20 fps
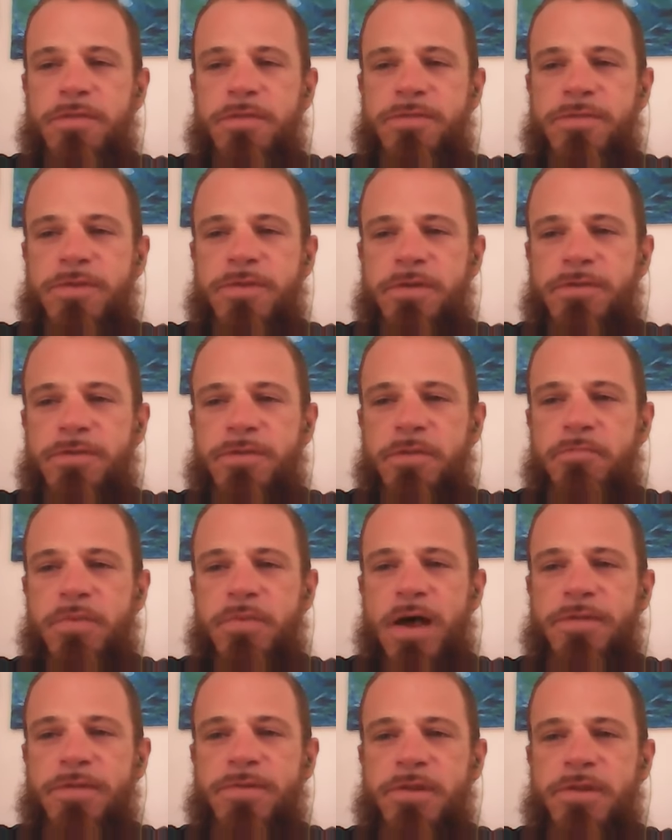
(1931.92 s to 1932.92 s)
sees the
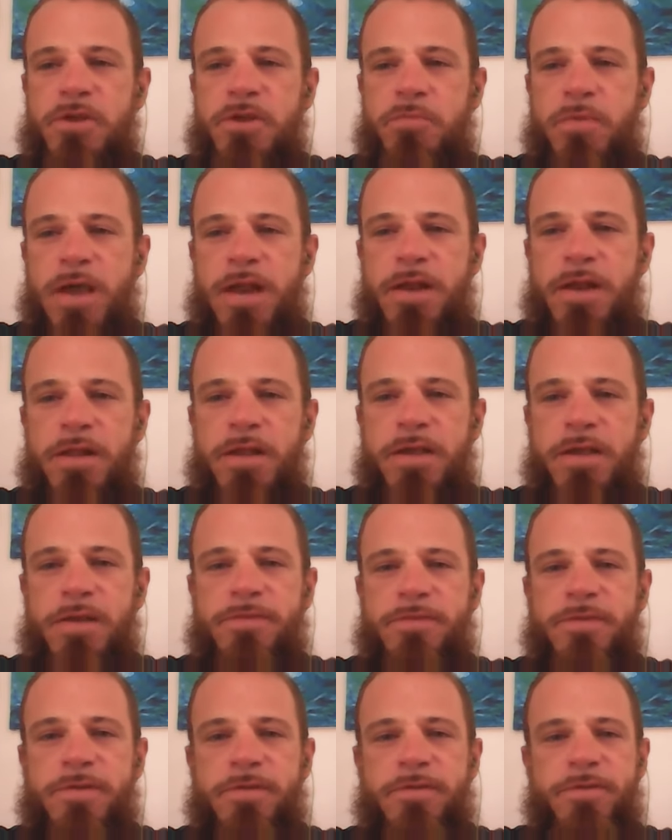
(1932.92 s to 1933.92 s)
best in humanity and
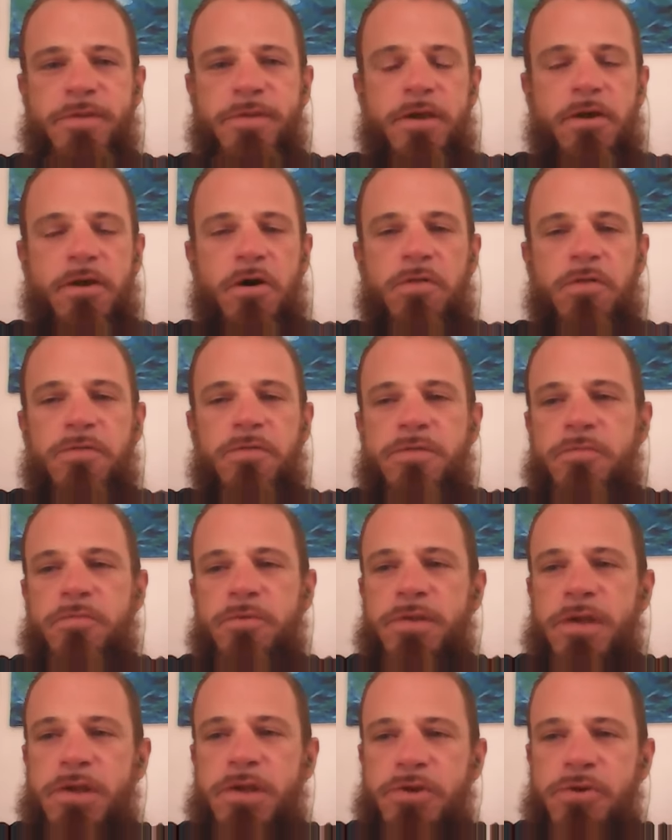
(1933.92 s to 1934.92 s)
sees like all of its
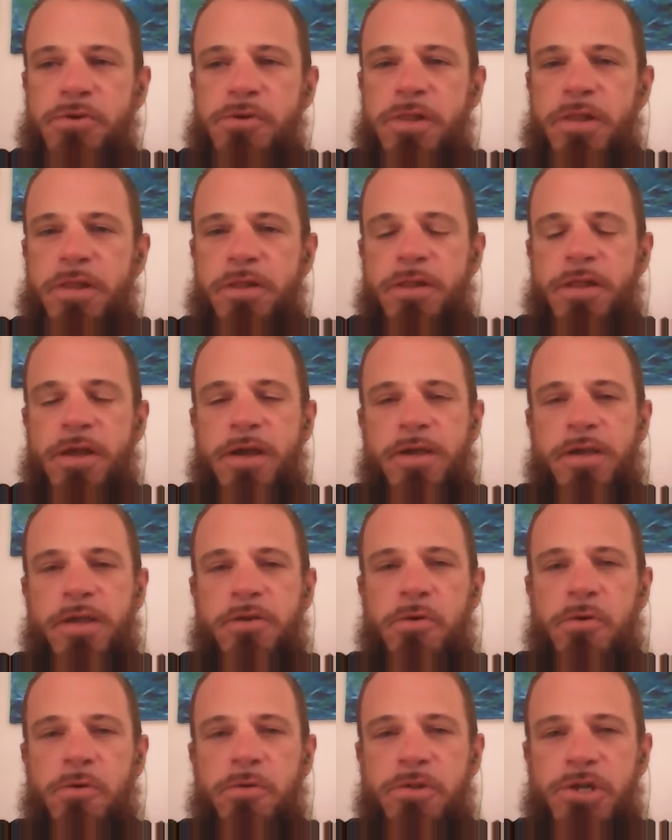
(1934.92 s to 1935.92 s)
potential, and like an
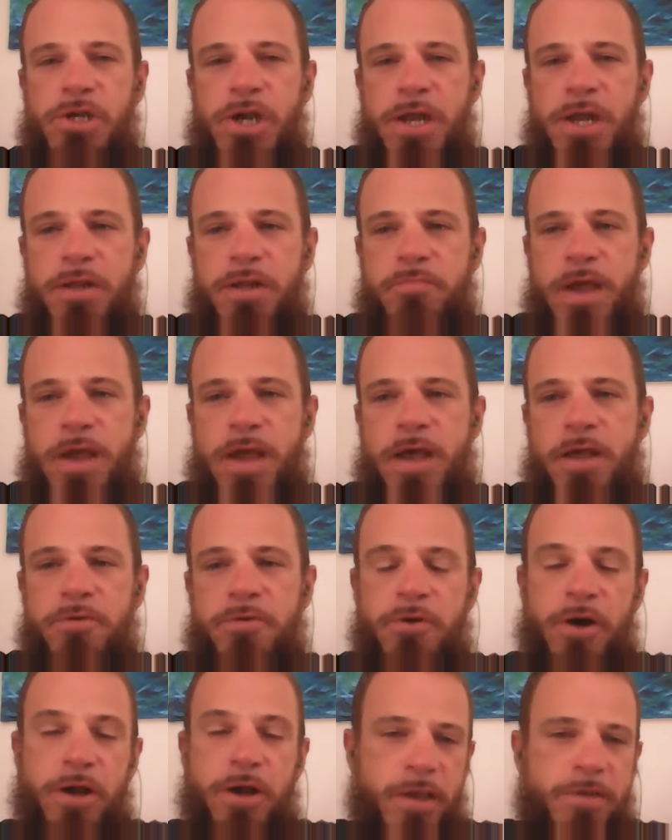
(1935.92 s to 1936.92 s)
old jaded man
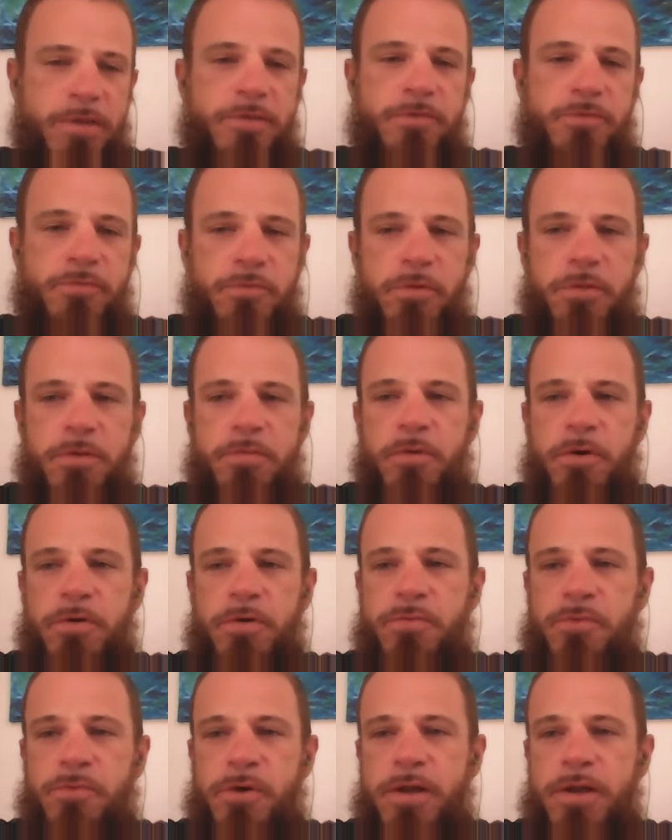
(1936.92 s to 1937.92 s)
who I guess is really
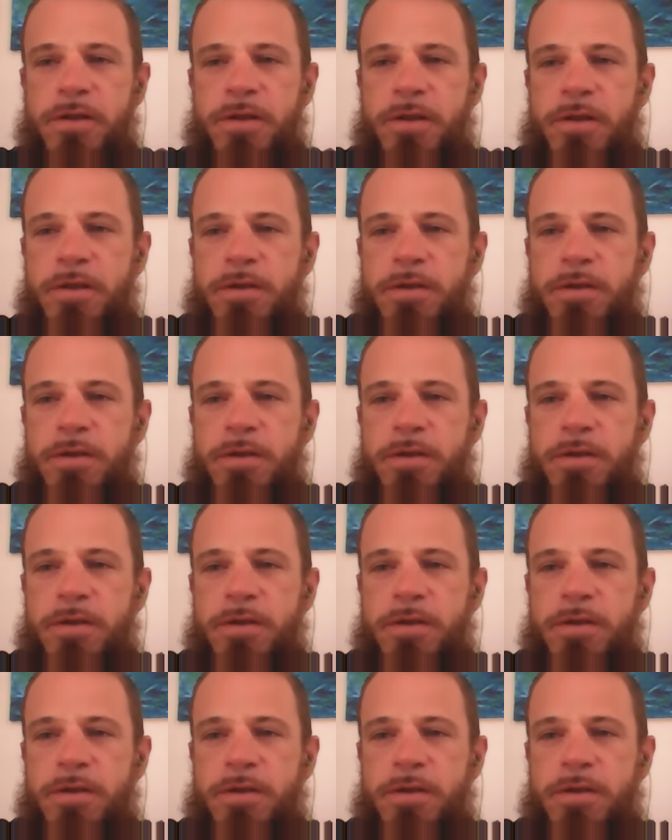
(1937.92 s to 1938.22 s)
Mark Twain,